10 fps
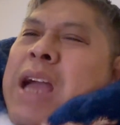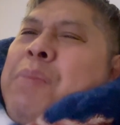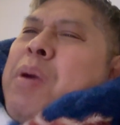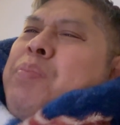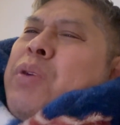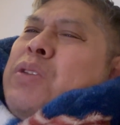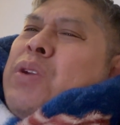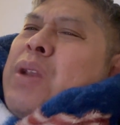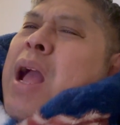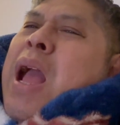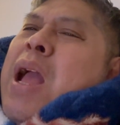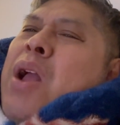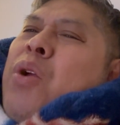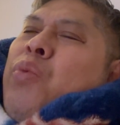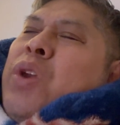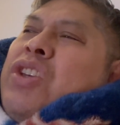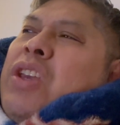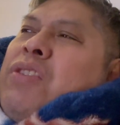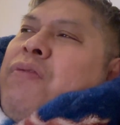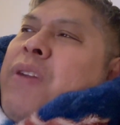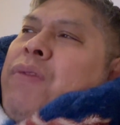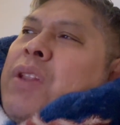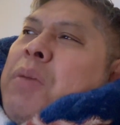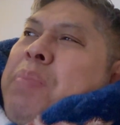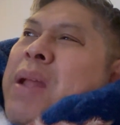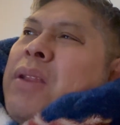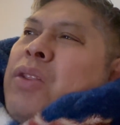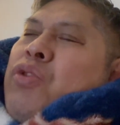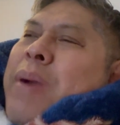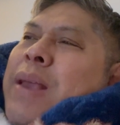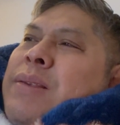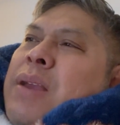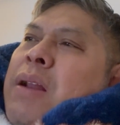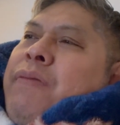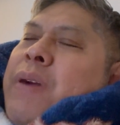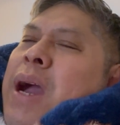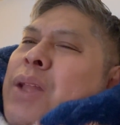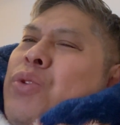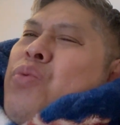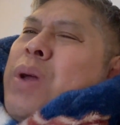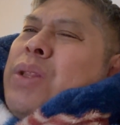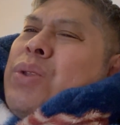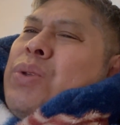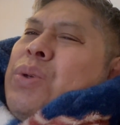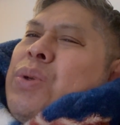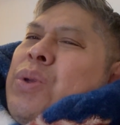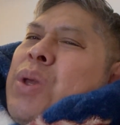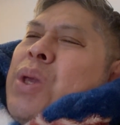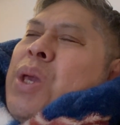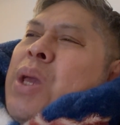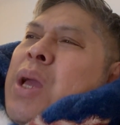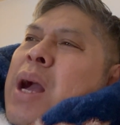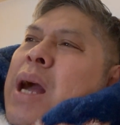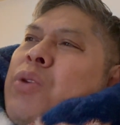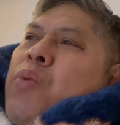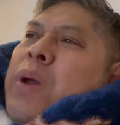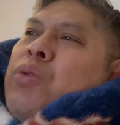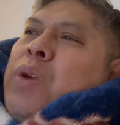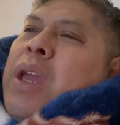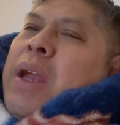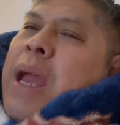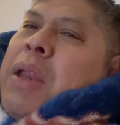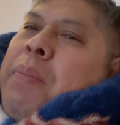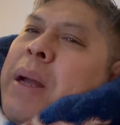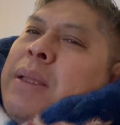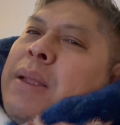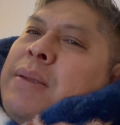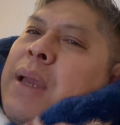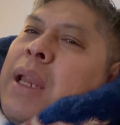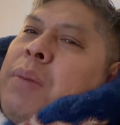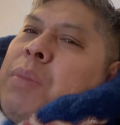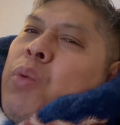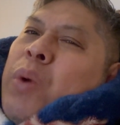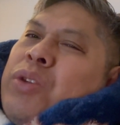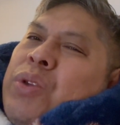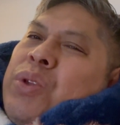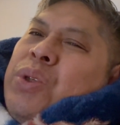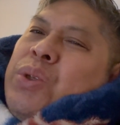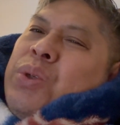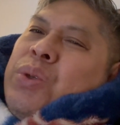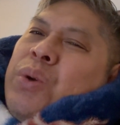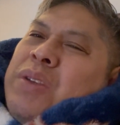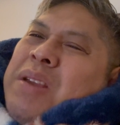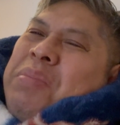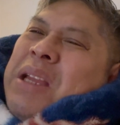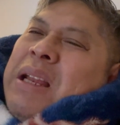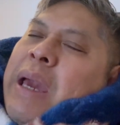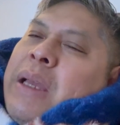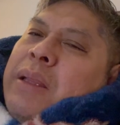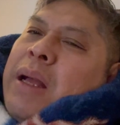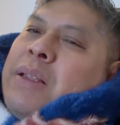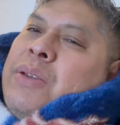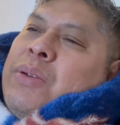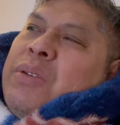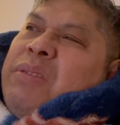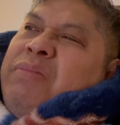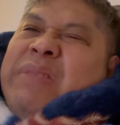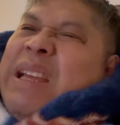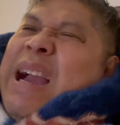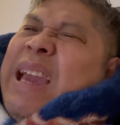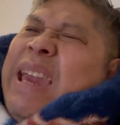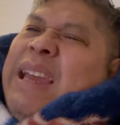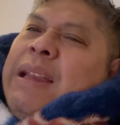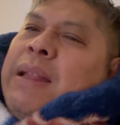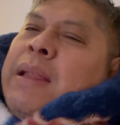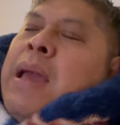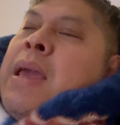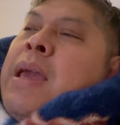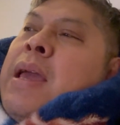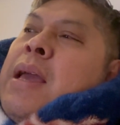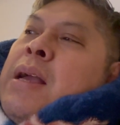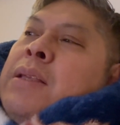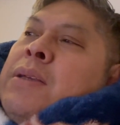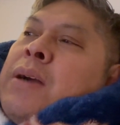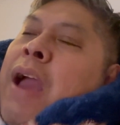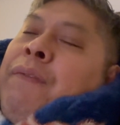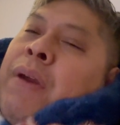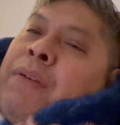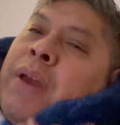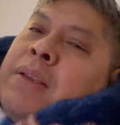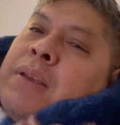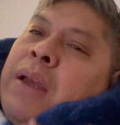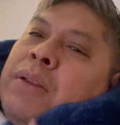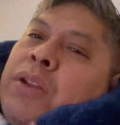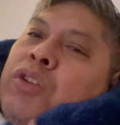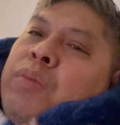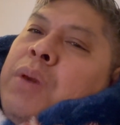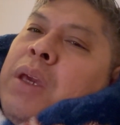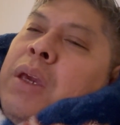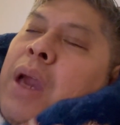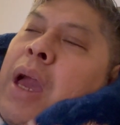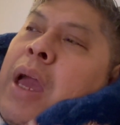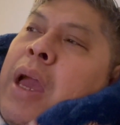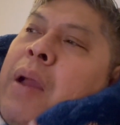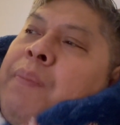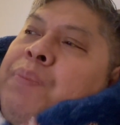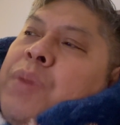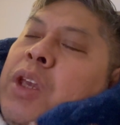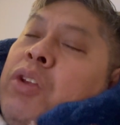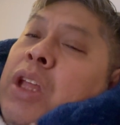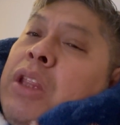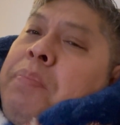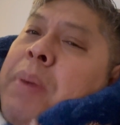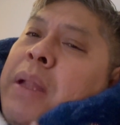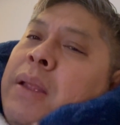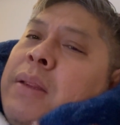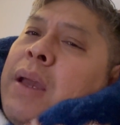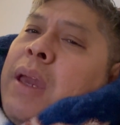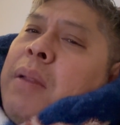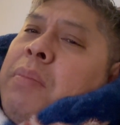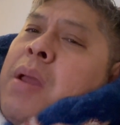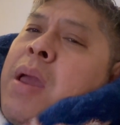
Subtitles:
I'm a person which is very dependent to myself. I don't want to hear anybody telling me what to do or something like that. So I hate it. So I'm very excited to be independent again